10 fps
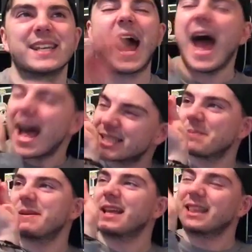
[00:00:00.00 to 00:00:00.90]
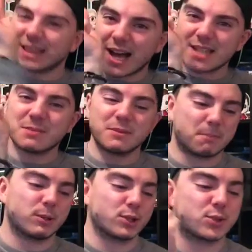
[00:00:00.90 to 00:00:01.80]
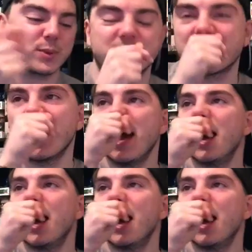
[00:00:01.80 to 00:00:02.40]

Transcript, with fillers: It had to be that last minute plot twist.